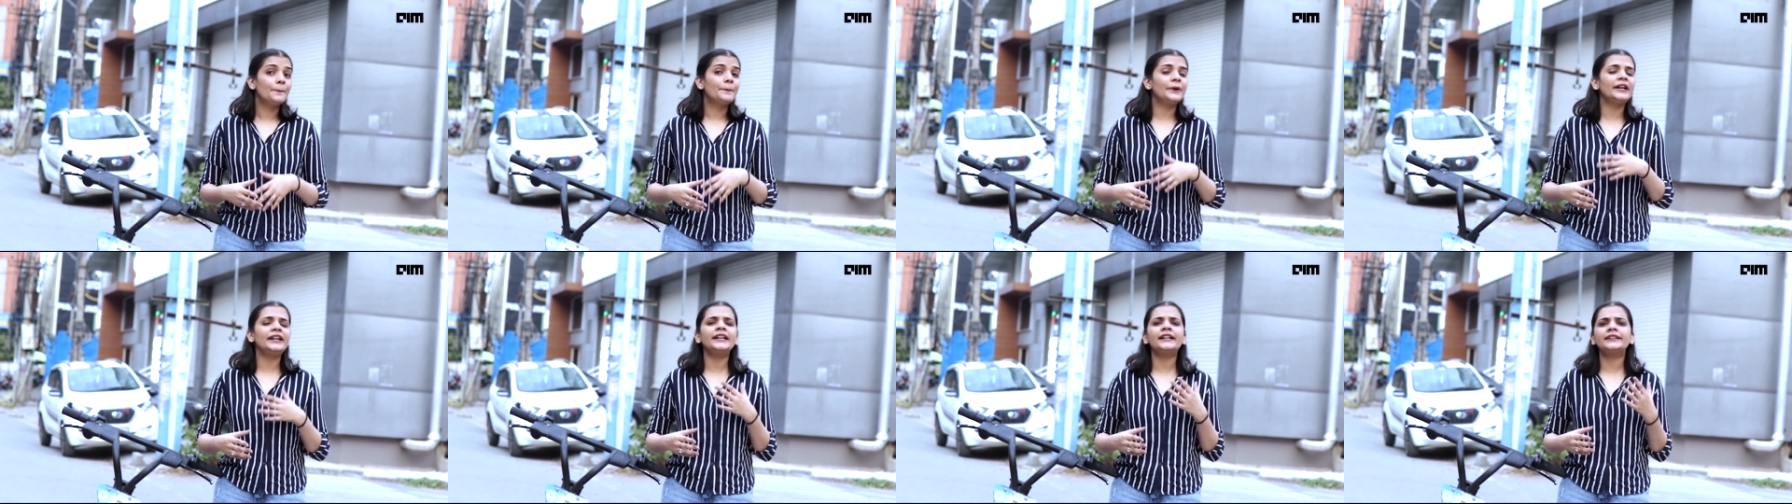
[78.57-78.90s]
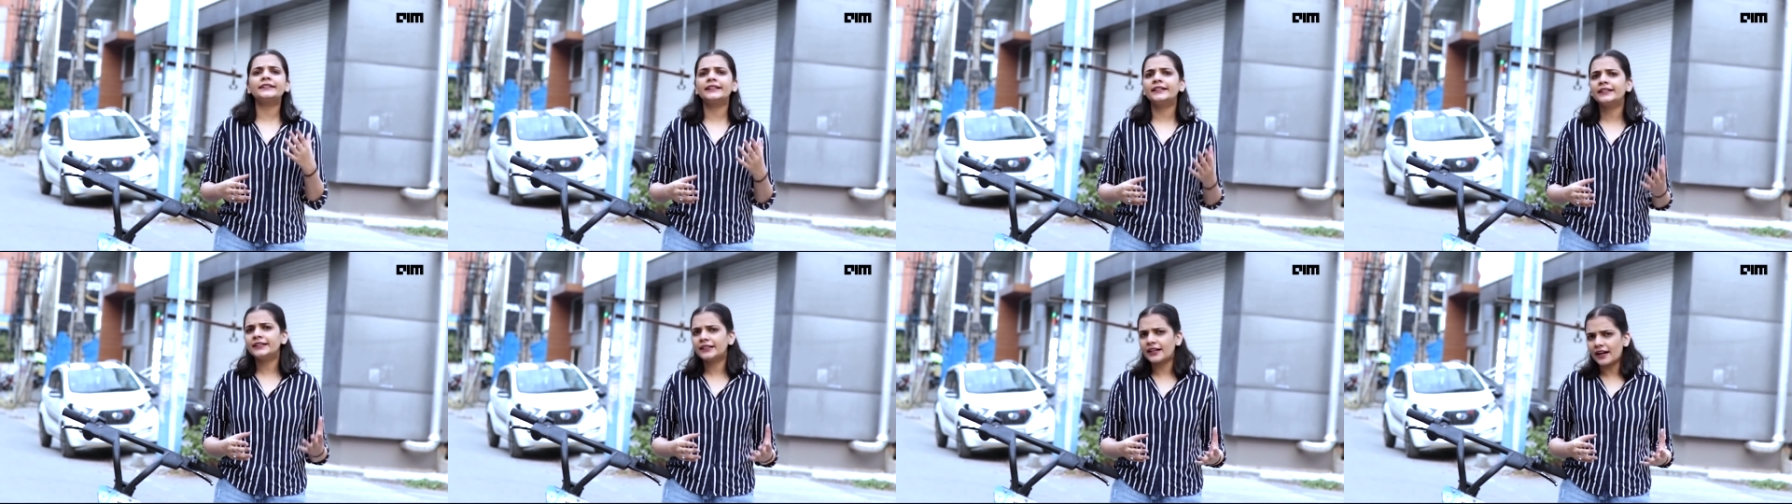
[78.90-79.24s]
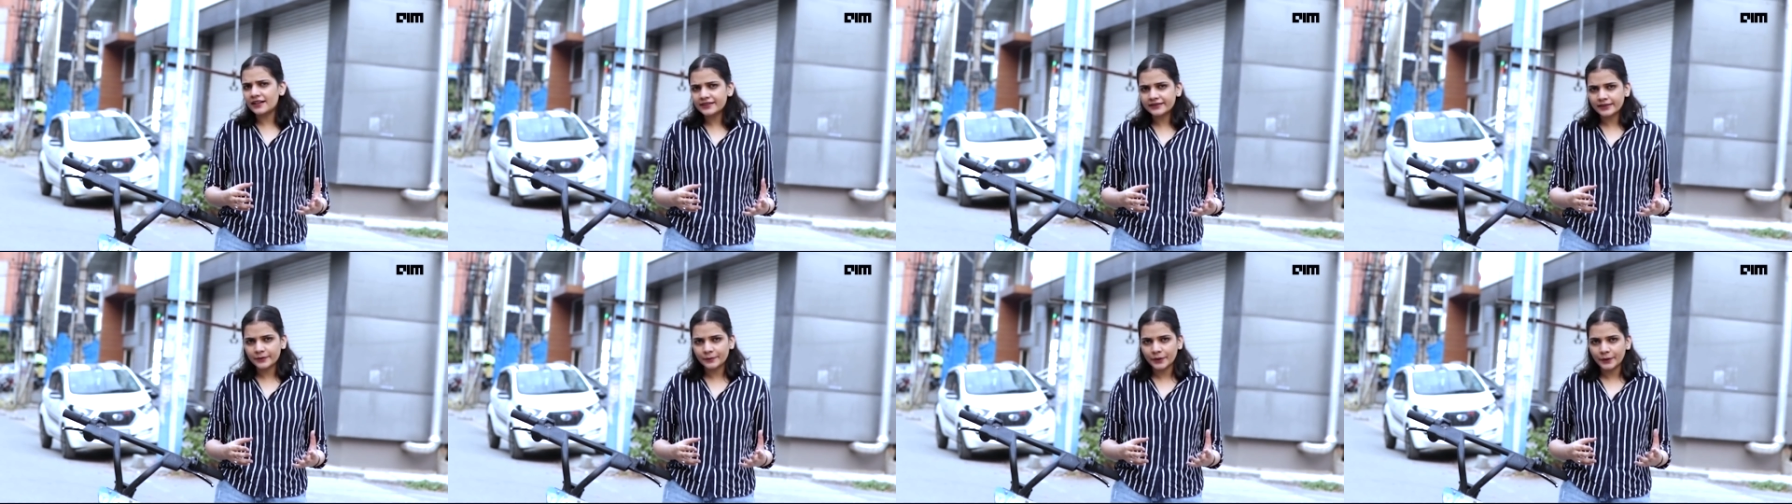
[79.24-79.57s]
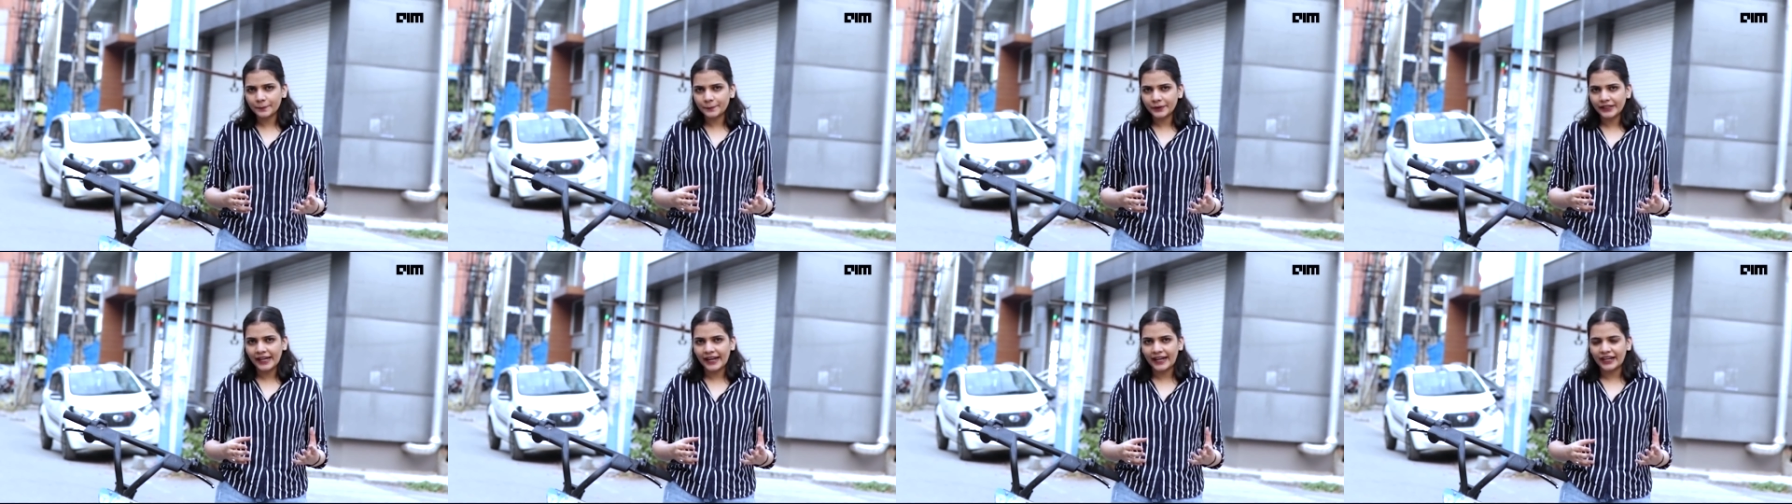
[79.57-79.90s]
predicting
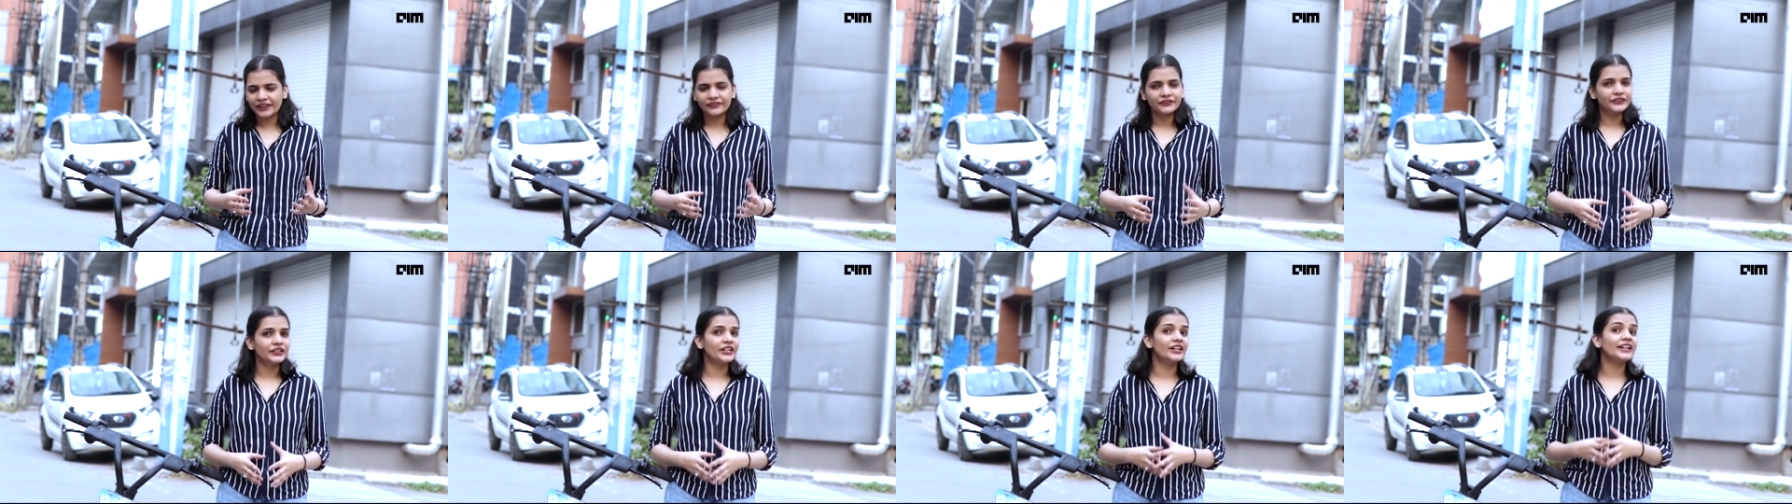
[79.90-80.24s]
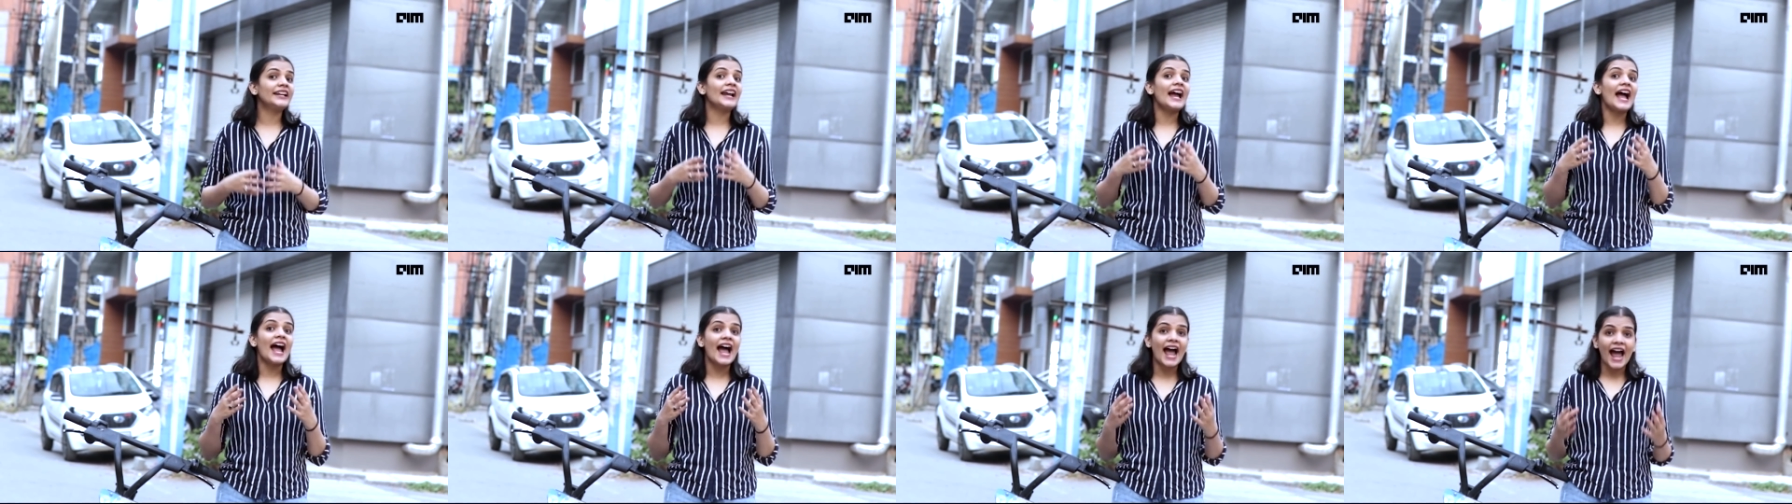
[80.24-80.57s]
customer behavior